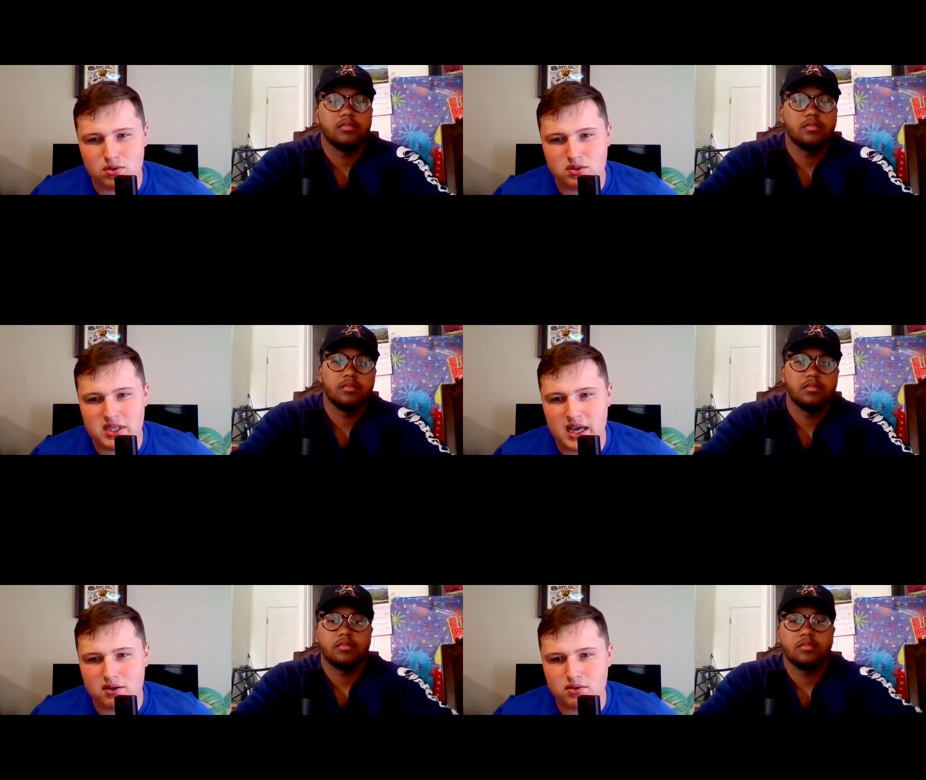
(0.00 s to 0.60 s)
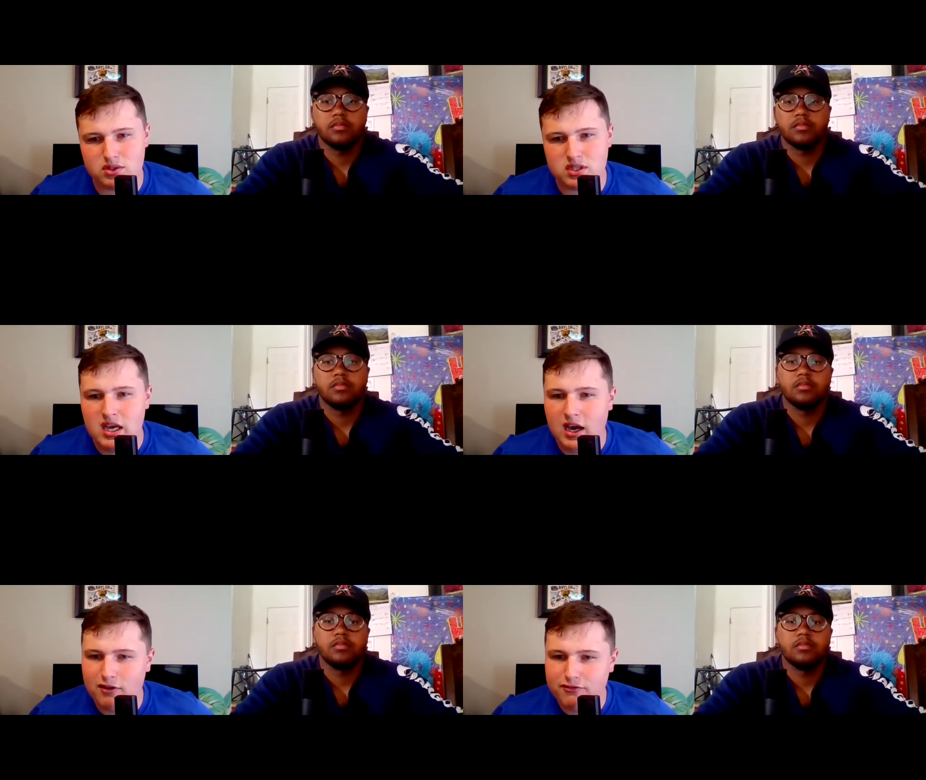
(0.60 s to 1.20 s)
Speaker 1: total tackles,
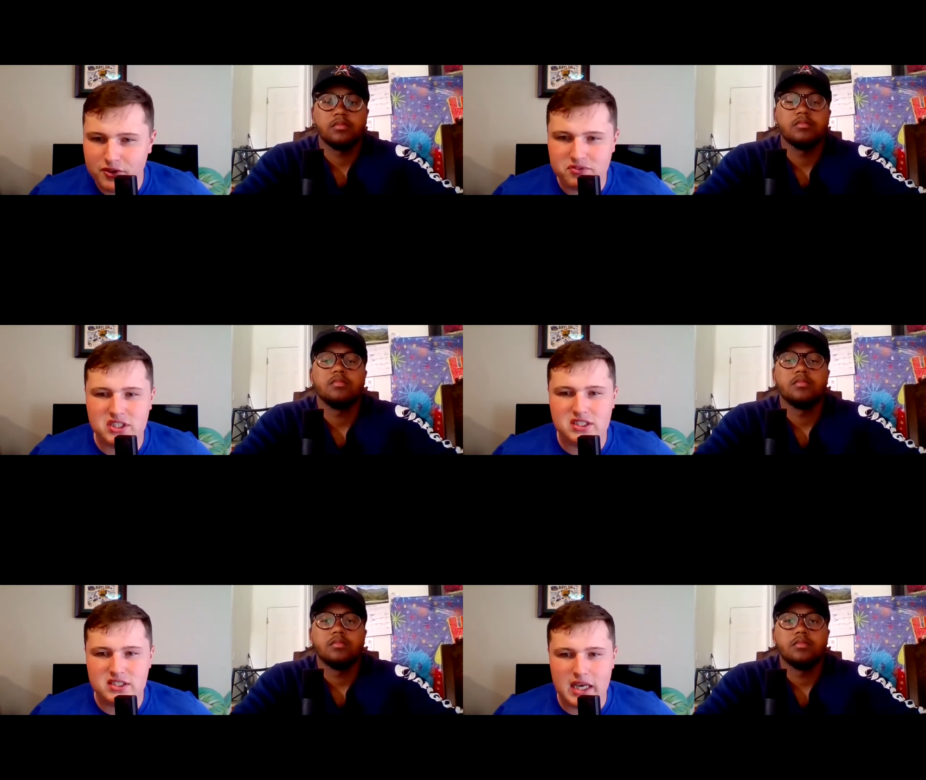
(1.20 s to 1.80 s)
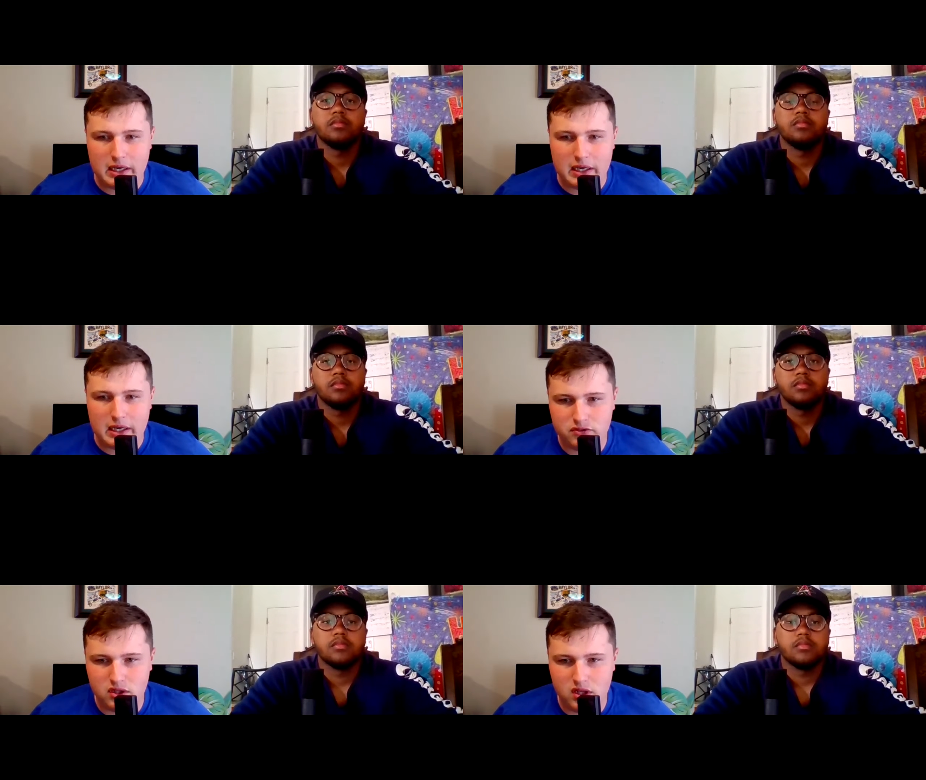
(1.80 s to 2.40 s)
15
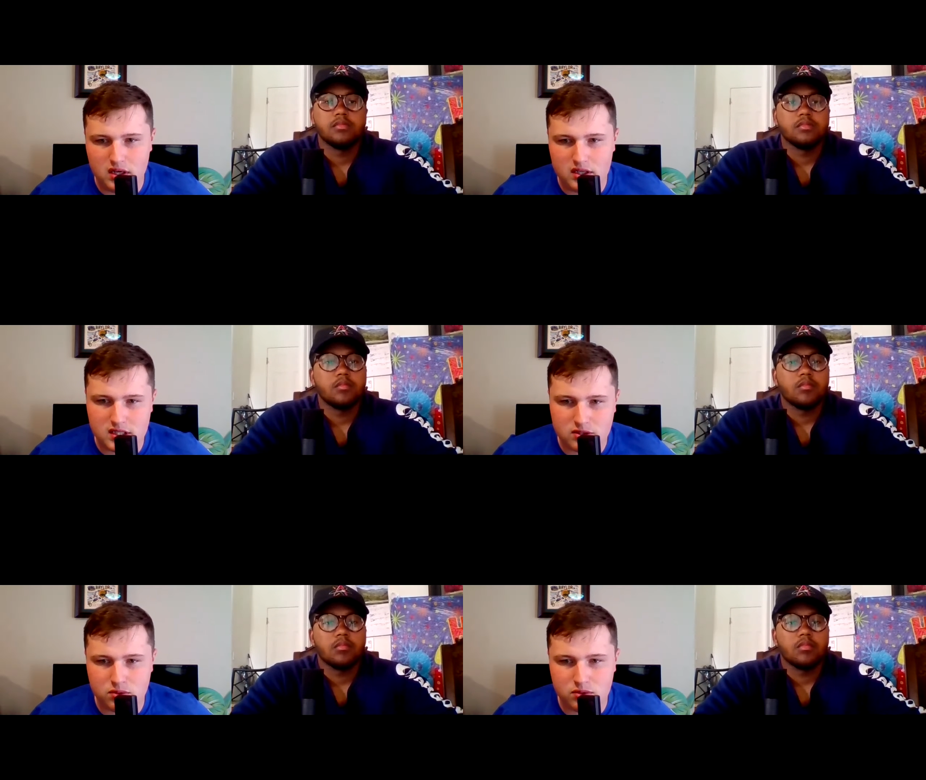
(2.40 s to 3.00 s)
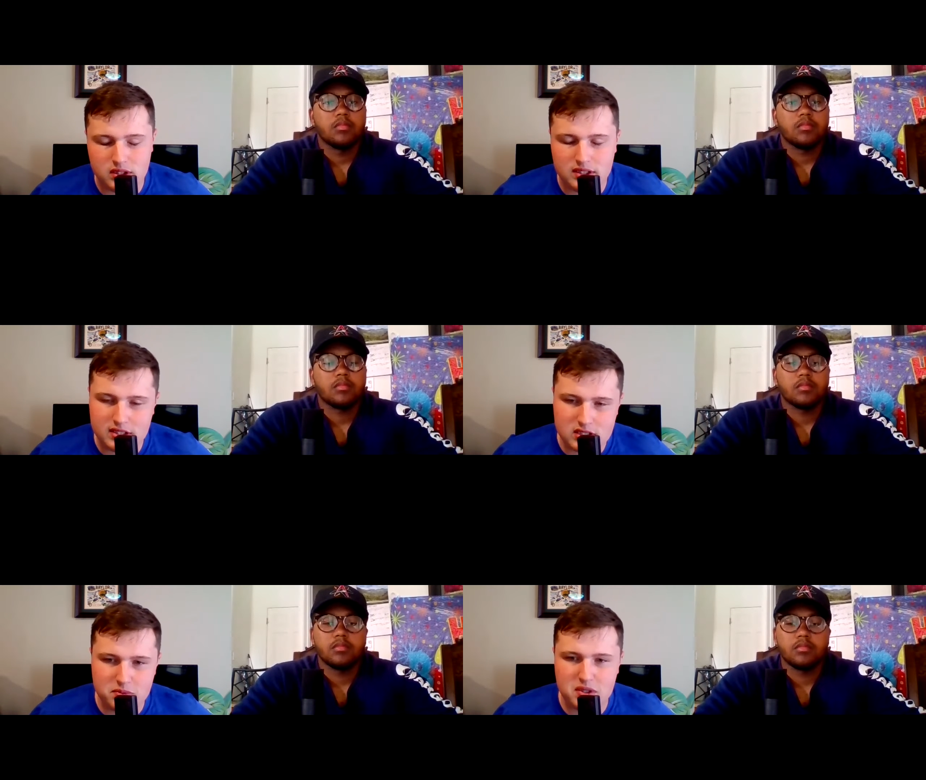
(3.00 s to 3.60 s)
tackles for loss. That's what really
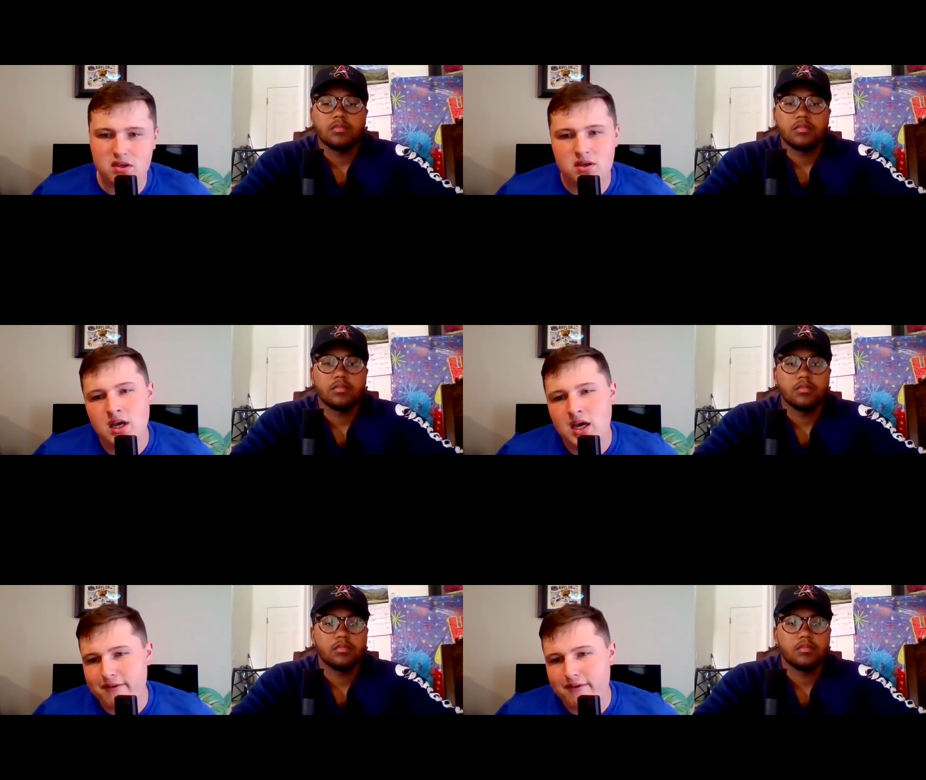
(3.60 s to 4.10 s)
gets me.